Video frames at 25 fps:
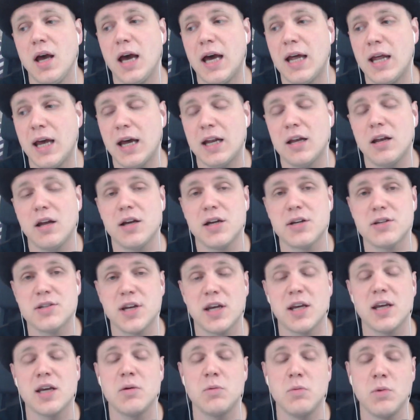And, and like I
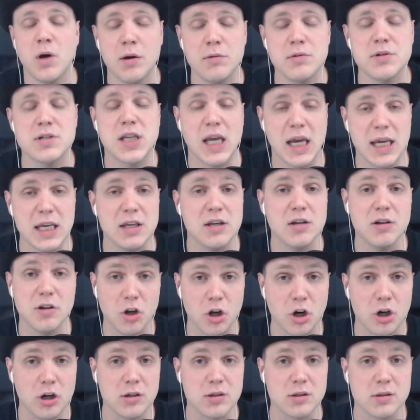say, it won't take you
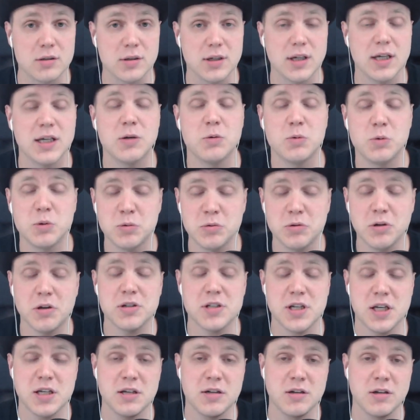long. It will not
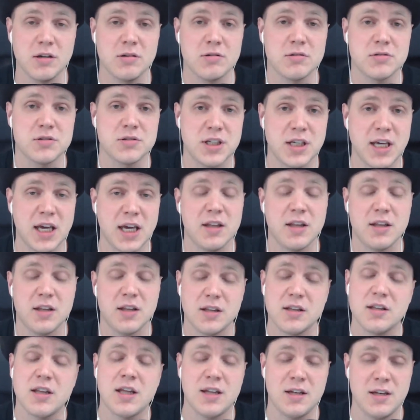take you long to get
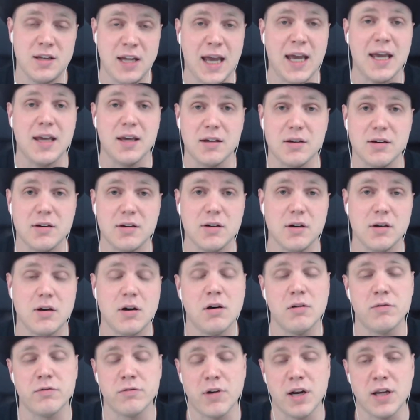the knack
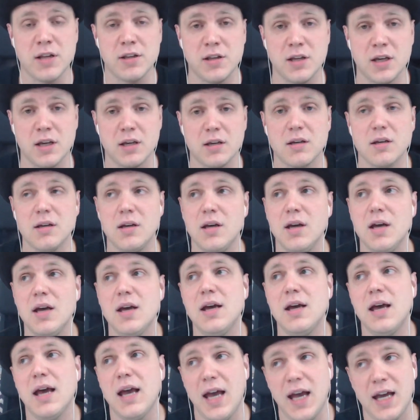of Wraith King.
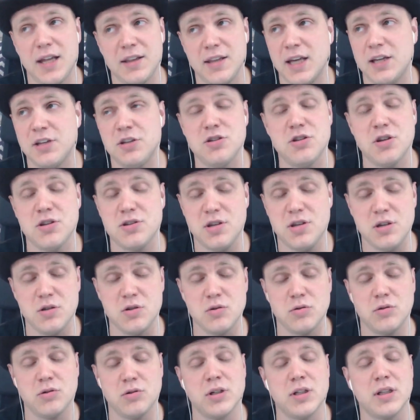And then just
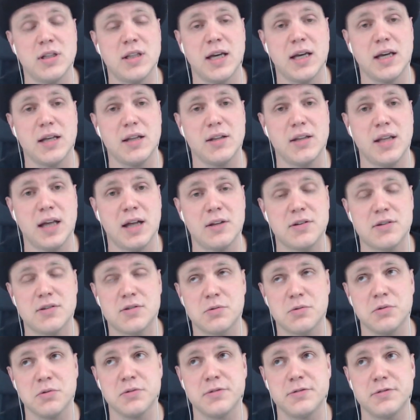enjoy that, that
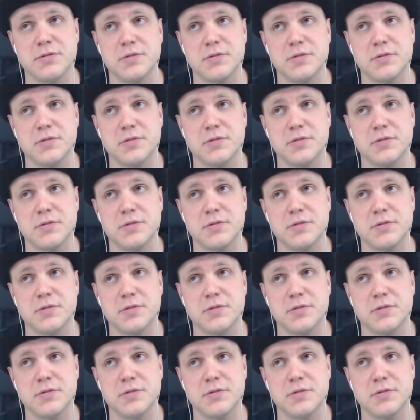sort of